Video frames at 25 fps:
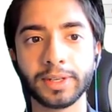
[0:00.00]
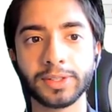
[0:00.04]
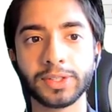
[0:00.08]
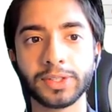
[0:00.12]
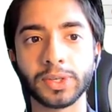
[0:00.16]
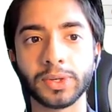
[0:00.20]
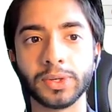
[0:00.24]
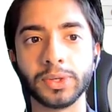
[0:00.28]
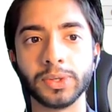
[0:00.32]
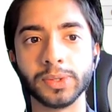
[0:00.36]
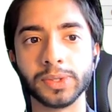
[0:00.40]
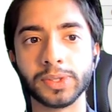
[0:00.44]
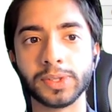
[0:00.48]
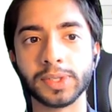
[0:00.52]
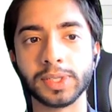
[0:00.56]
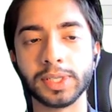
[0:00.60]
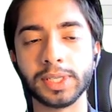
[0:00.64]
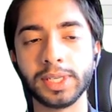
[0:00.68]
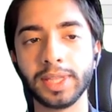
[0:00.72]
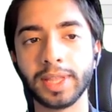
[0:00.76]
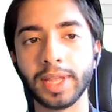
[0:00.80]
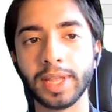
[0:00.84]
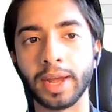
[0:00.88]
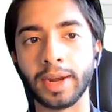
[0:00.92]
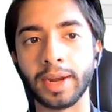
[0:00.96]
So you'll
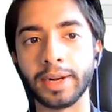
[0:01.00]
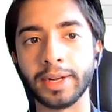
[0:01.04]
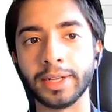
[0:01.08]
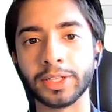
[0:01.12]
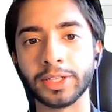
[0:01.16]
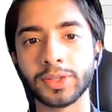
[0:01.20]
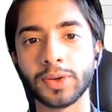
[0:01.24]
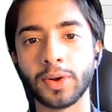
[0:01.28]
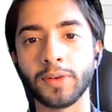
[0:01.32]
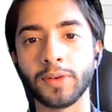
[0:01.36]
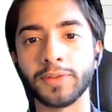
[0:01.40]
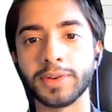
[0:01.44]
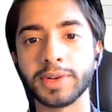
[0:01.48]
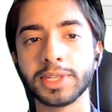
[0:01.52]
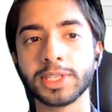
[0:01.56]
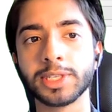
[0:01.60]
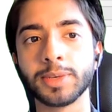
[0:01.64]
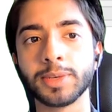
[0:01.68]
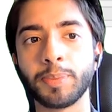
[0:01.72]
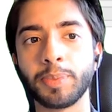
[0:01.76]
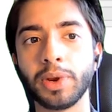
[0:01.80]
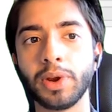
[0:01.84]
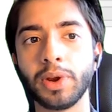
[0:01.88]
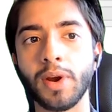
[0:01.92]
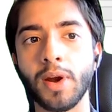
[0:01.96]
see that it sort of
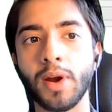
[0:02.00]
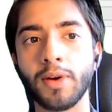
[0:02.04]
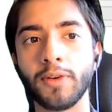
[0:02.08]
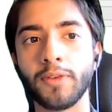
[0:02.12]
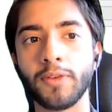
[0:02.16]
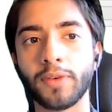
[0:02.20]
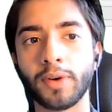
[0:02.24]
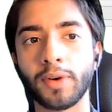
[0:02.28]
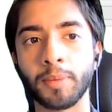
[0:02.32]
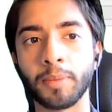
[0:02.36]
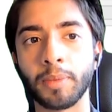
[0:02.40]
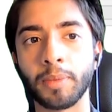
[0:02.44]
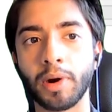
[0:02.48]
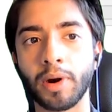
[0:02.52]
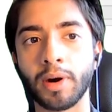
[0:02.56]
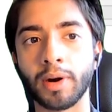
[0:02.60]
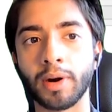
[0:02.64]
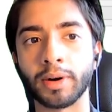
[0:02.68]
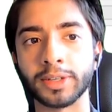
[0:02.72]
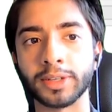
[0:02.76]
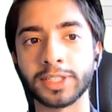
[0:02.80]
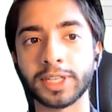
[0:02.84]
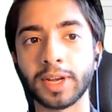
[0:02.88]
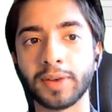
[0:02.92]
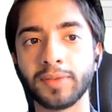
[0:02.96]
disappeared from
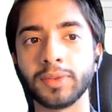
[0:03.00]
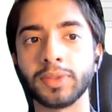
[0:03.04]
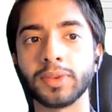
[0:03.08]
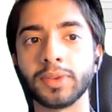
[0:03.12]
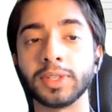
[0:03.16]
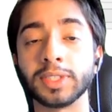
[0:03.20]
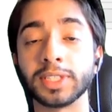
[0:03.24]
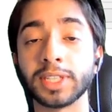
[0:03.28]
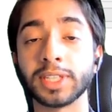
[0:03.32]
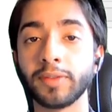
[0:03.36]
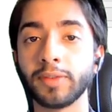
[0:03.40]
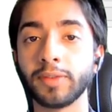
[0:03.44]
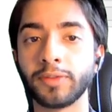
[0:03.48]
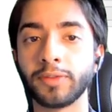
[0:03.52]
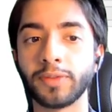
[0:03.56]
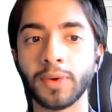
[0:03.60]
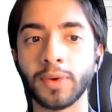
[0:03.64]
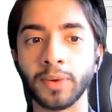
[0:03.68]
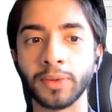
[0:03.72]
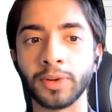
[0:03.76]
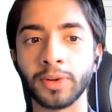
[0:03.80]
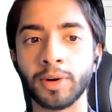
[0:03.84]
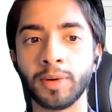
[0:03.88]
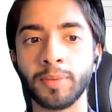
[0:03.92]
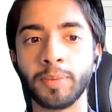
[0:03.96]
our 737
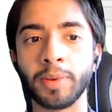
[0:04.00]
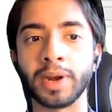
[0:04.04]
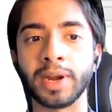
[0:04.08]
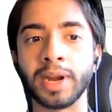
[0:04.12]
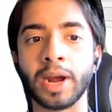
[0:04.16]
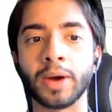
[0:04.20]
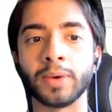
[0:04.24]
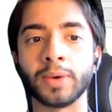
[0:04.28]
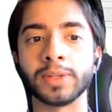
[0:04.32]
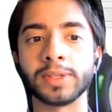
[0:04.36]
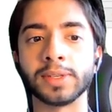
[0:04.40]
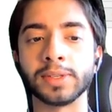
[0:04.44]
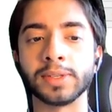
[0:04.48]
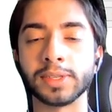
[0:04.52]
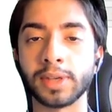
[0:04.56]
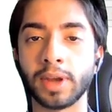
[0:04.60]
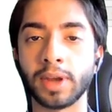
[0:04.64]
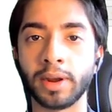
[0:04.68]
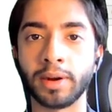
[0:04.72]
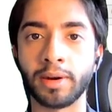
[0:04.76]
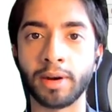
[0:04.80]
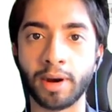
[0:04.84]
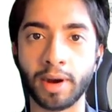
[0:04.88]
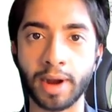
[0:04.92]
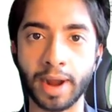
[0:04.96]
folder, but now it's
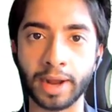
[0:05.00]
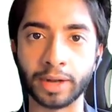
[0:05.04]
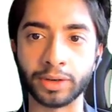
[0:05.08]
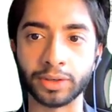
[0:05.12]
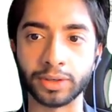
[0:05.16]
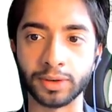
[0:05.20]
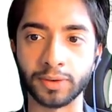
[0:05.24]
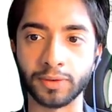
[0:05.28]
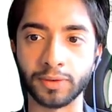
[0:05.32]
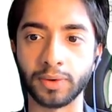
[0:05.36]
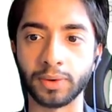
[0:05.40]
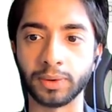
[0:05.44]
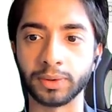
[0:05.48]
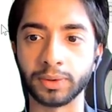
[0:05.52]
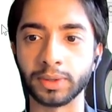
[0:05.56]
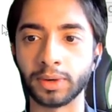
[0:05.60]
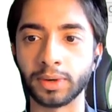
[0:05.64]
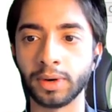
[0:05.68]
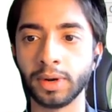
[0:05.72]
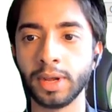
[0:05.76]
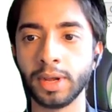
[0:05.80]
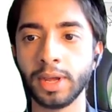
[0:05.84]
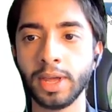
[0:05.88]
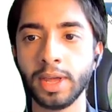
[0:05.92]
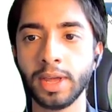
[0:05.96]
inside our engine folder.
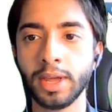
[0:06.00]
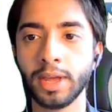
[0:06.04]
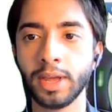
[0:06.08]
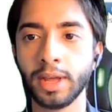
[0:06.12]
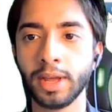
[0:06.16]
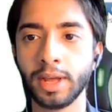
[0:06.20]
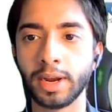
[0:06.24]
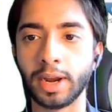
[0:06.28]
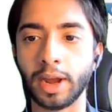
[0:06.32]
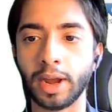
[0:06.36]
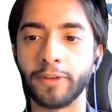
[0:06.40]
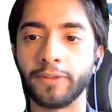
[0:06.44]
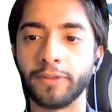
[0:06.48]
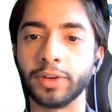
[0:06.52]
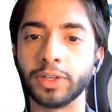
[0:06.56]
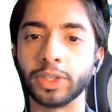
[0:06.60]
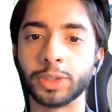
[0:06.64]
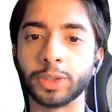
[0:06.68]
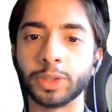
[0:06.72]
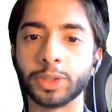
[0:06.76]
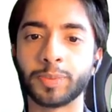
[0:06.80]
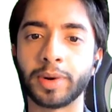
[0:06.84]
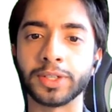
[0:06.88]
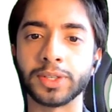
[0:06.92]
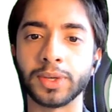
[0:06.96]
Now if you
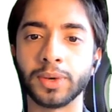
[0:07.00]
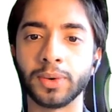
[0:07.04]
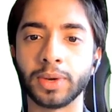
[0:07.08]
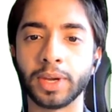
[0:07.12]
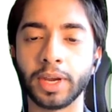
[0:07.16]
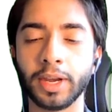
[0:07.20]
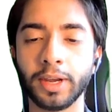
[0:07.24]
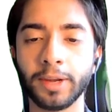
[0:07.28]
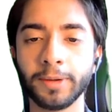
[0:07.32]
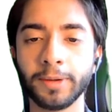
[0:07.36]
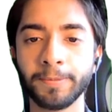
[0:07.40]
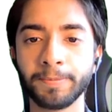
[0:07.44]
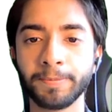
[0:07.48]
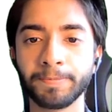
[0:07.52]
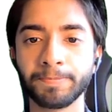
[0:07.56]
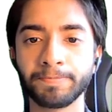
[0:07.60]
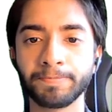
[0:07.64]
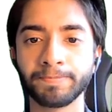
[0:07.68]
just press OK,